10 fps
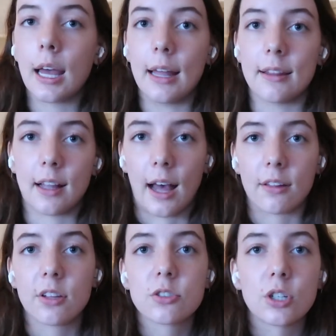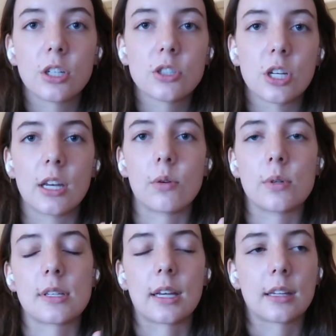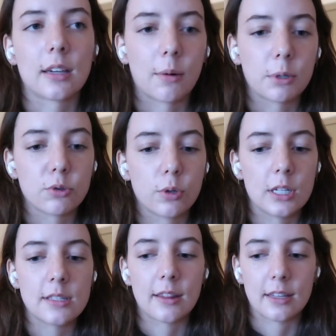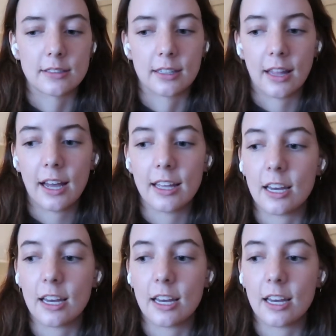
in the Catholic Church and it was like not my choice and things like that.